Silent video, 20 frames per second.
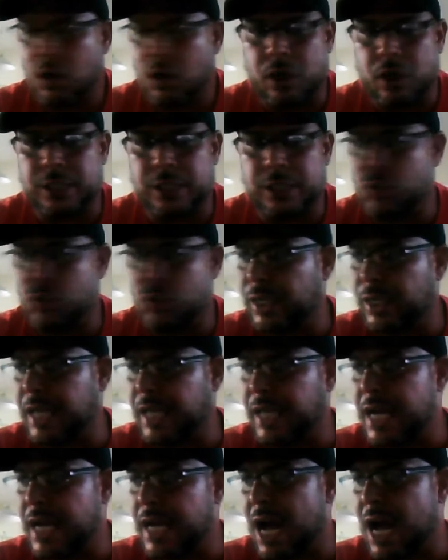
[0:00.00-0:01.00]
Only
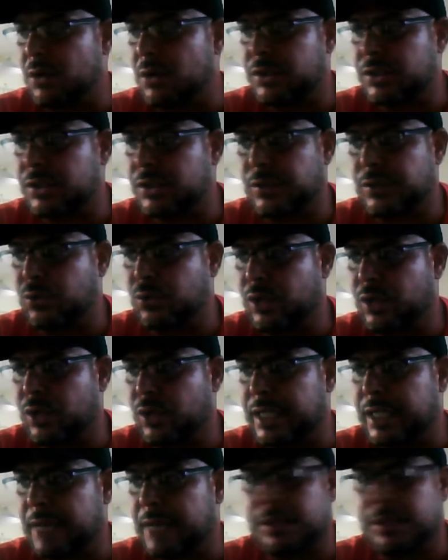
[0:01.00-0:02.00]
twenty-nine hours and
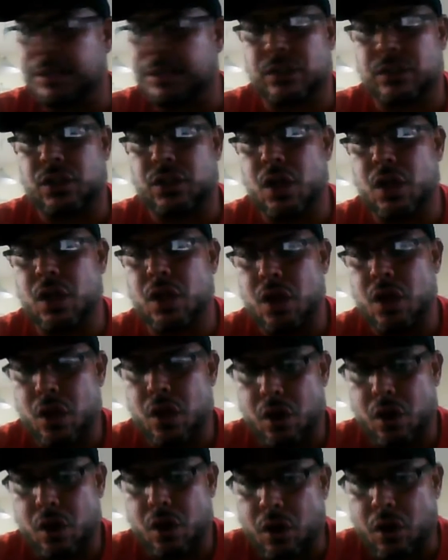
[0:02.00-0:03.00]
twenty-nine minutes
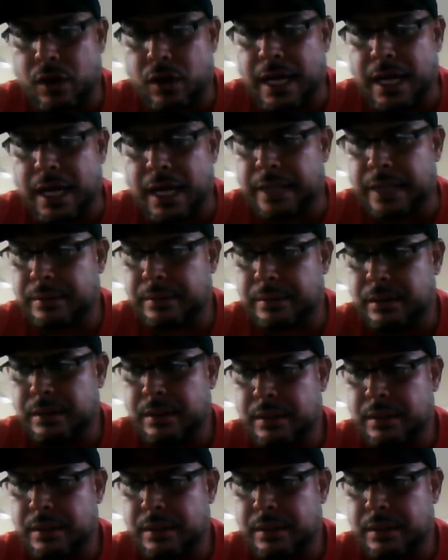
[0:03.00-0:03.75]
online.